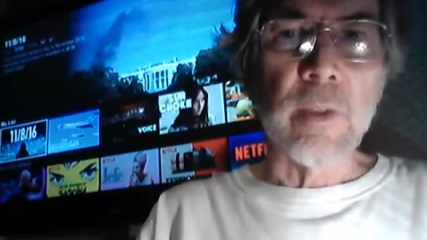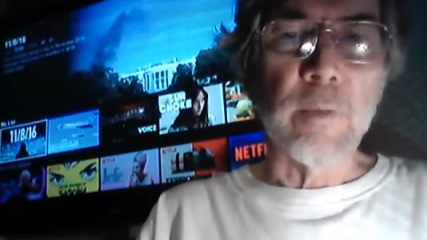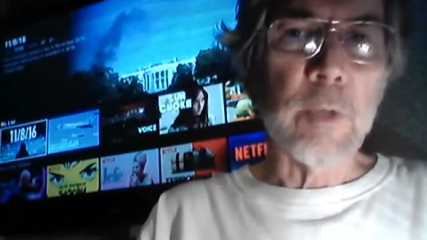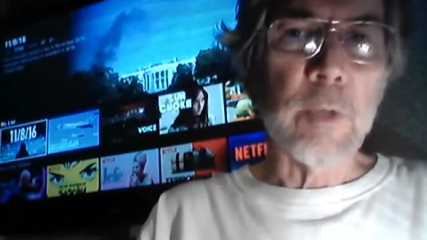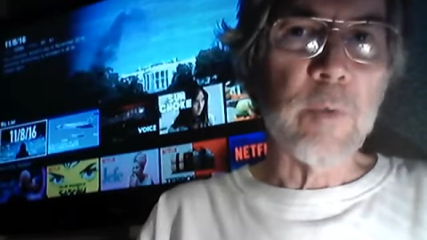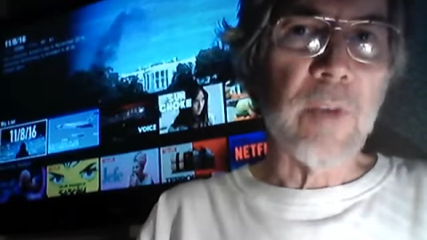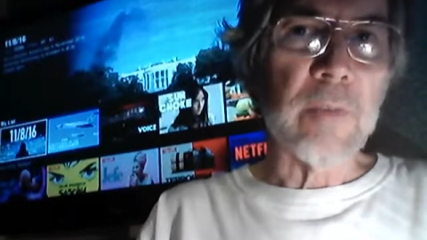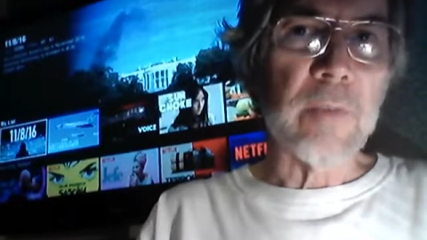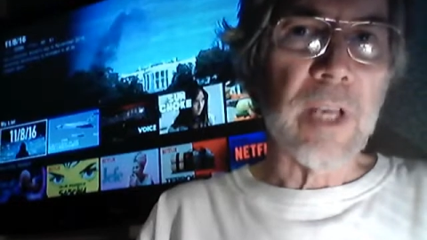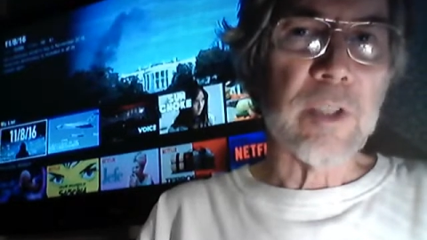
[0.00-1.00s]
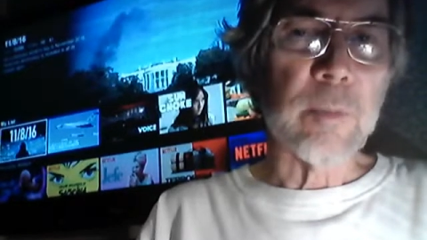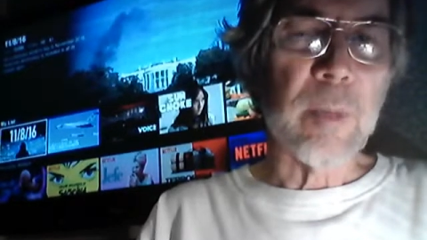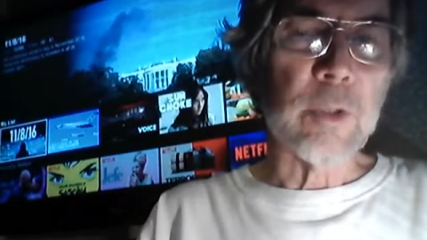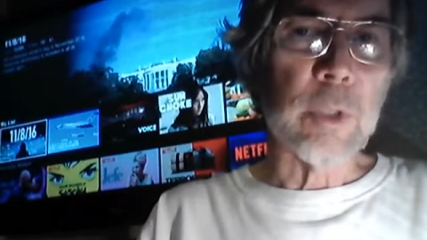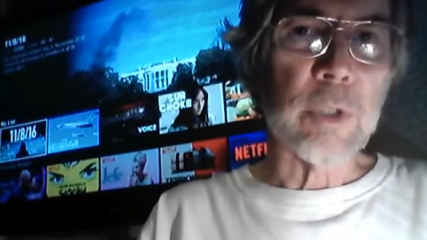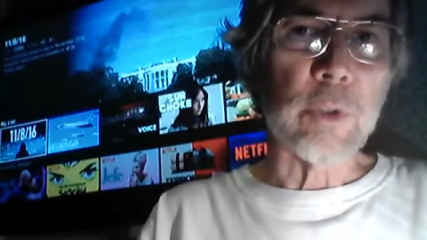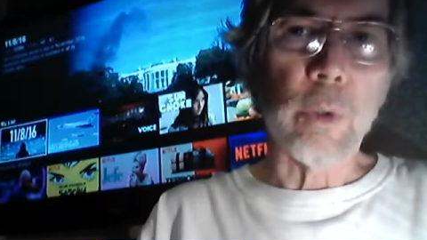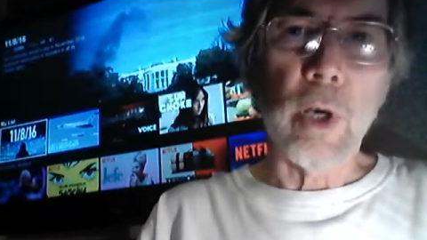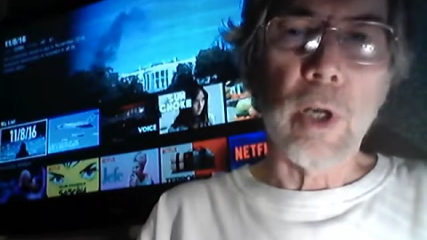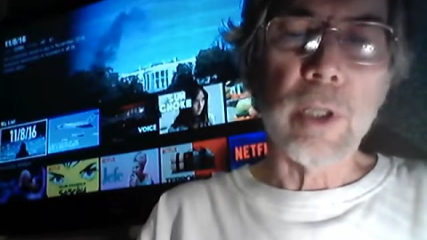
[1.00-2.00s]
The following five documentaries
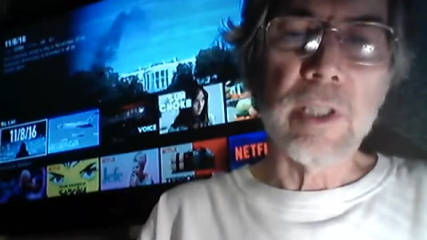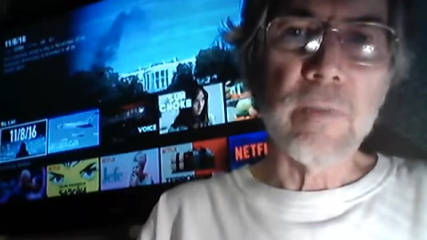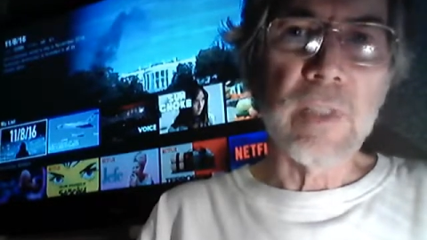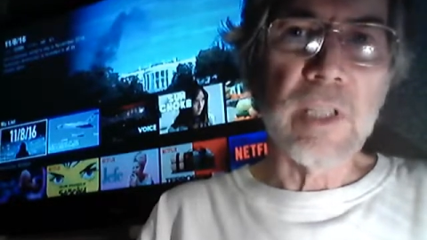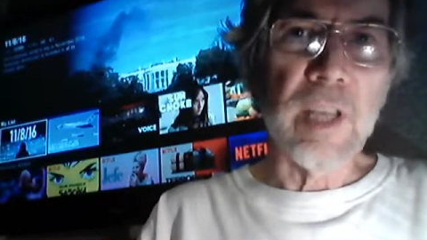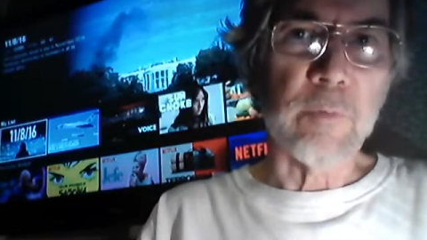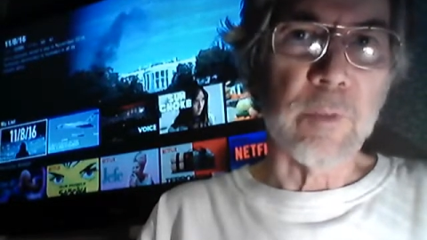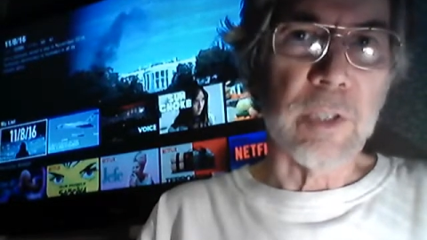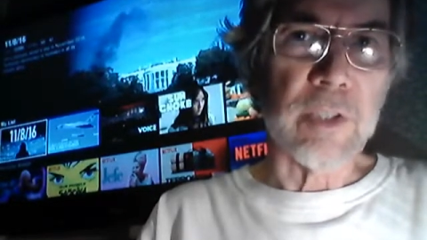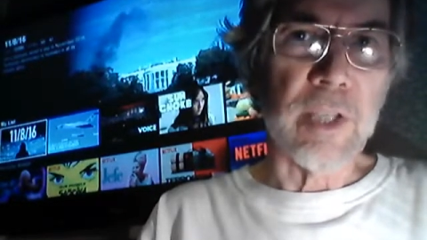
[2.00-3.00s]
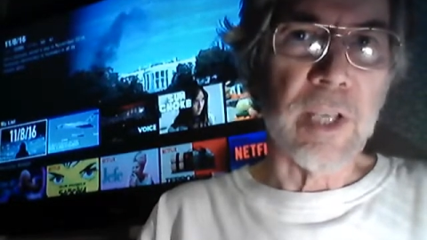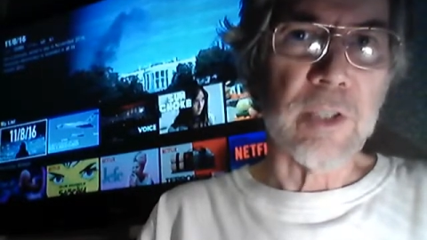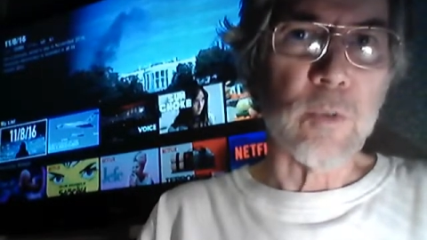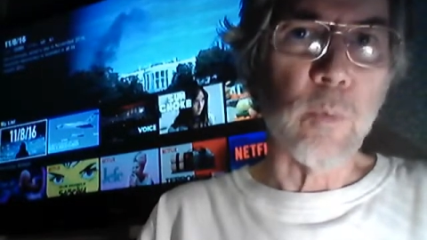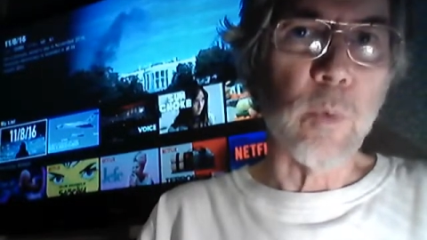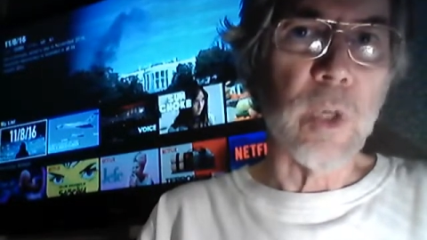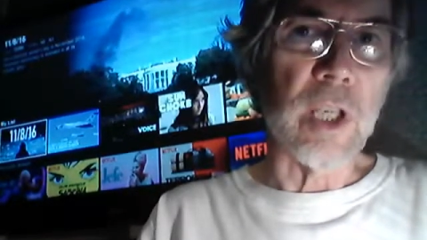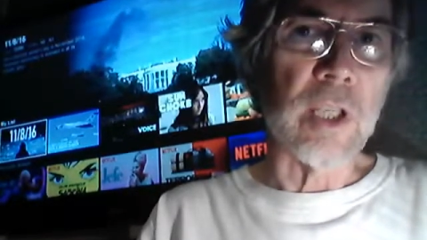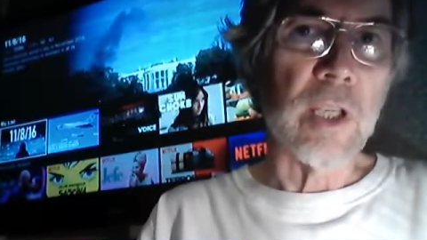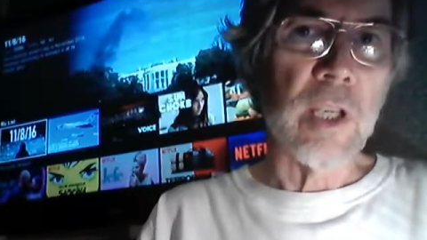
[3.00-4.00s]
are all leaving Netflix next
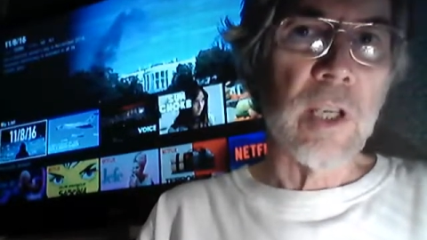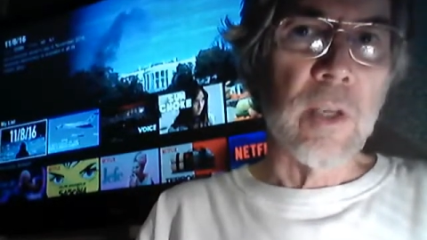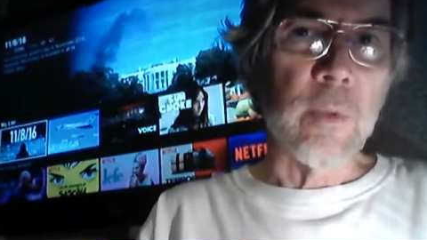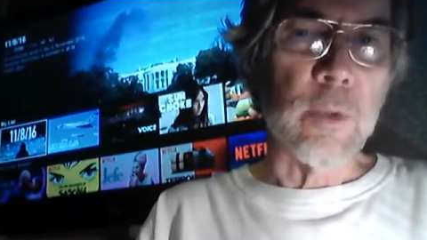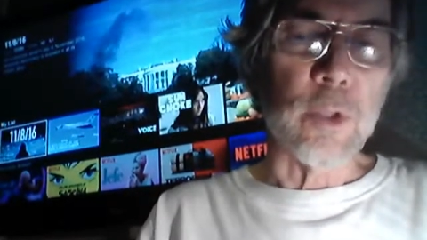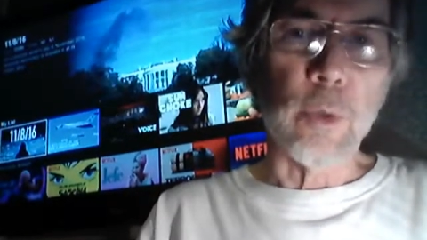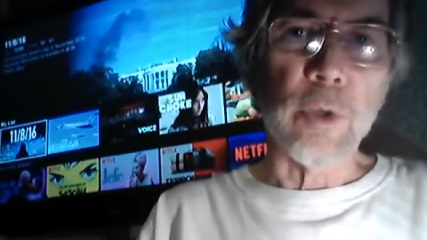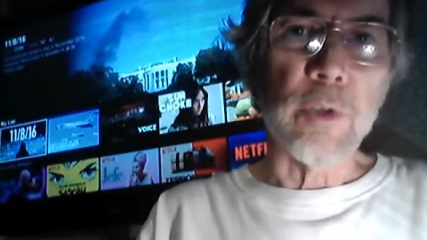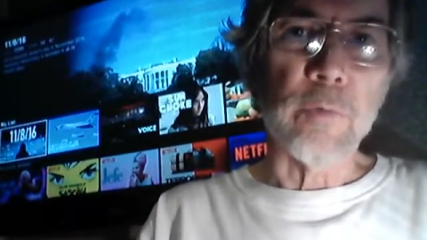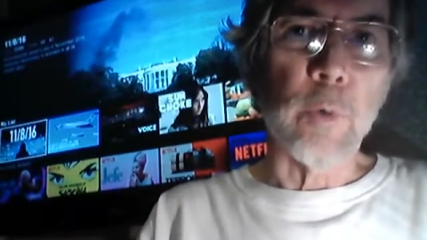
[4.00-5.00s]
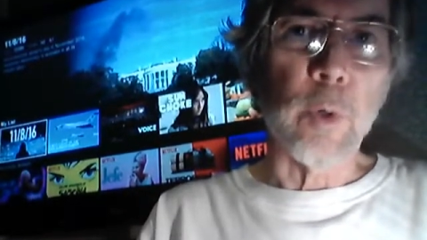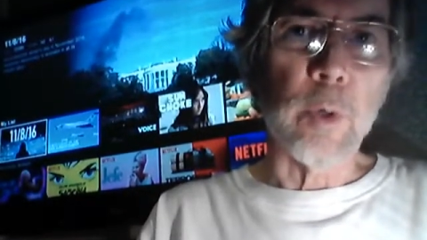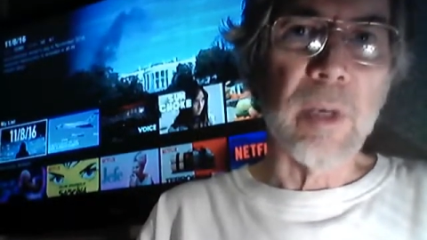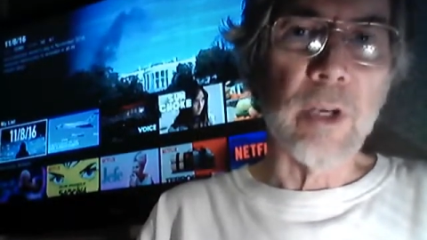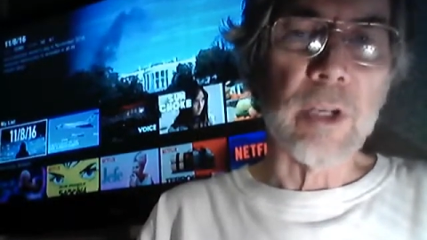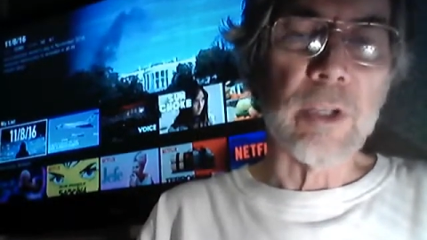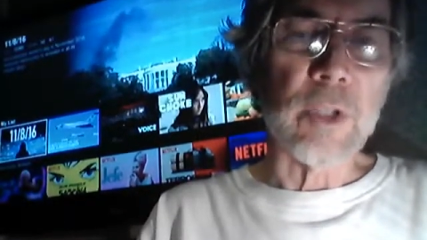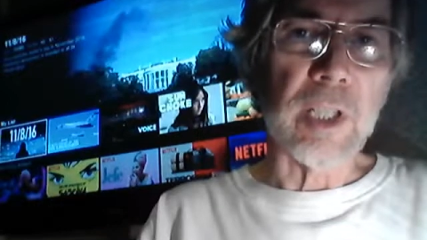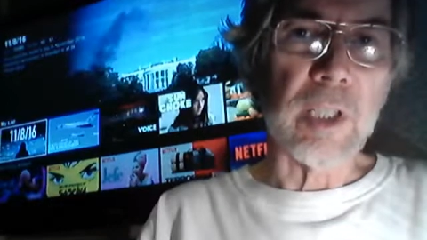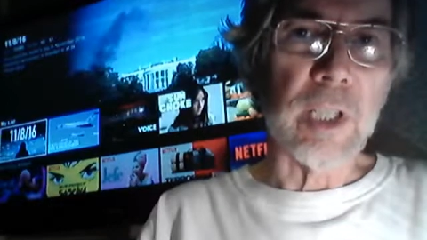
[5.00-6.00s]
week. The story of four
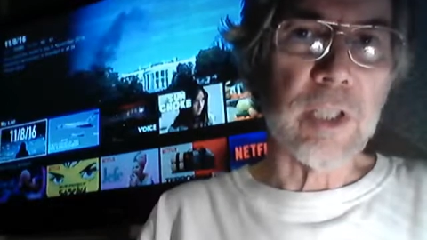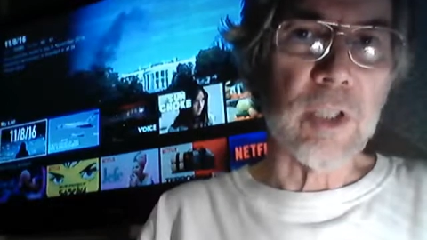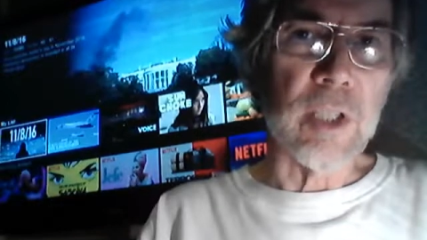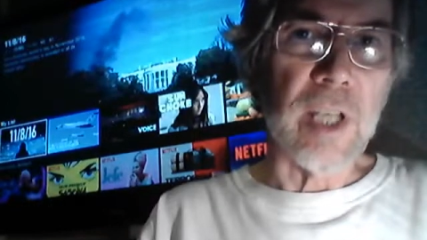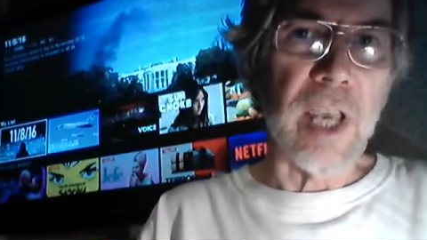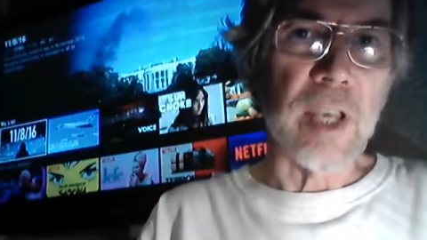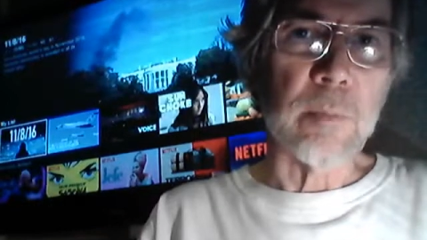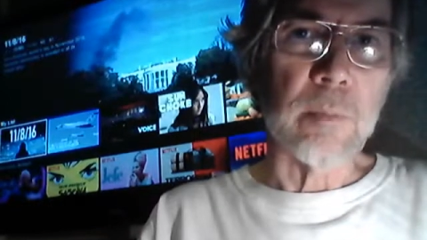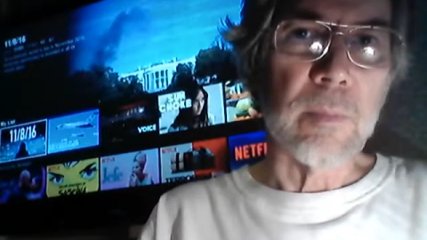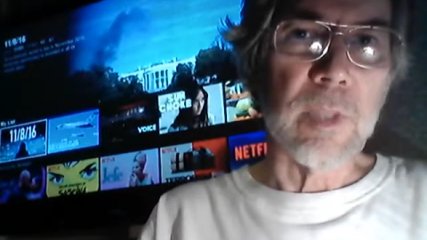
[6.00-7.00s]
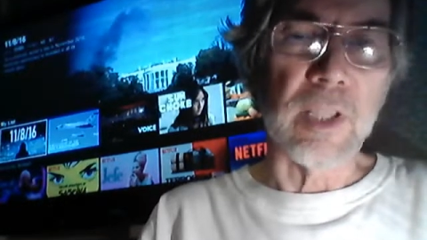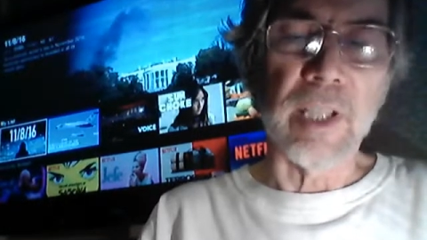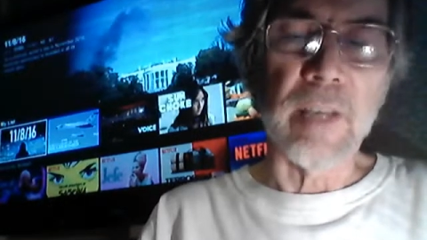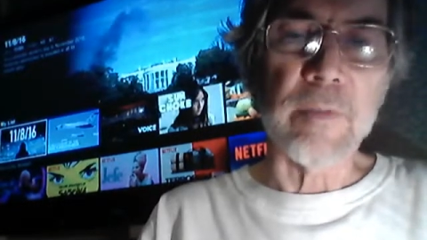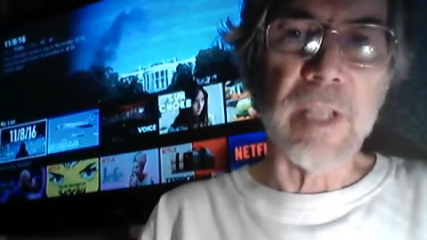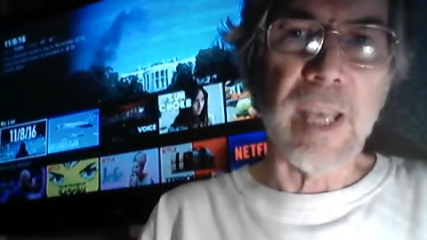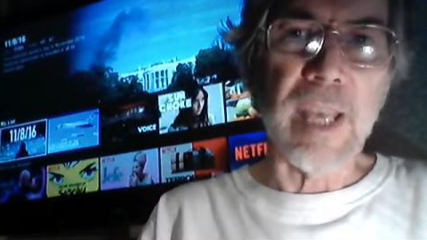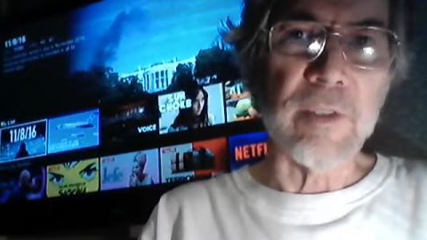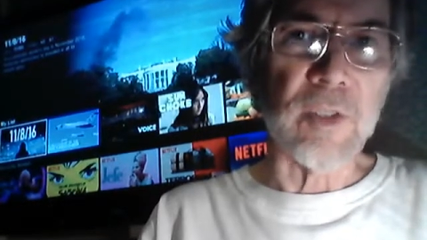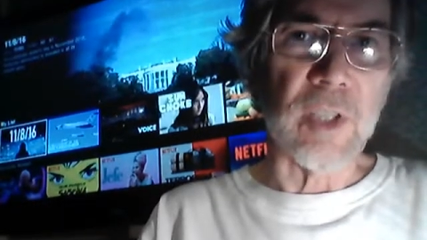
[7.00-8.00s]
Americans on Election Day in
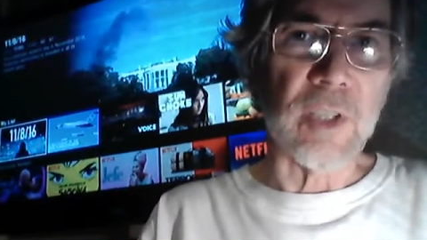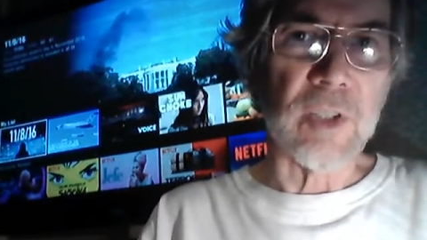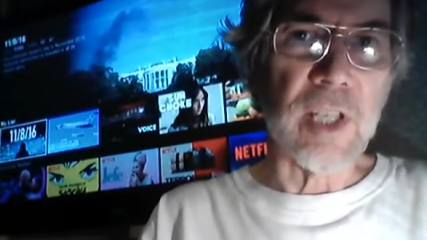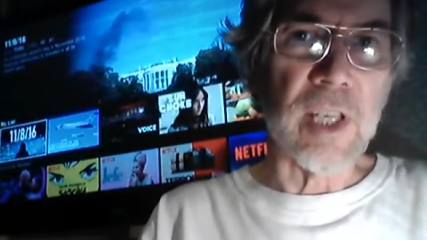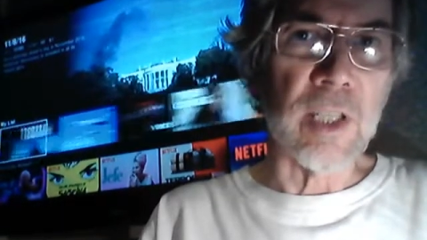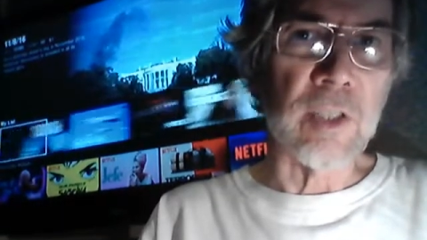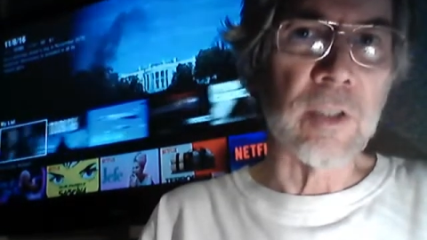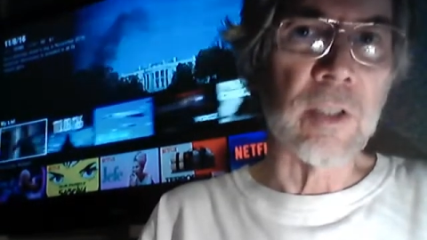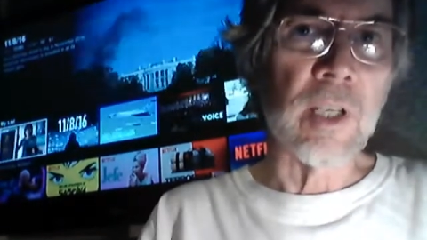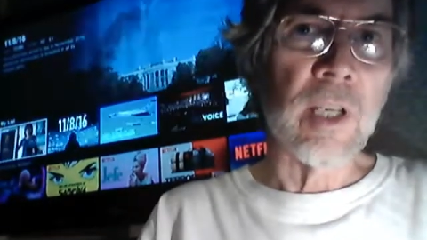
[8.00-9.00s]
11-8-16.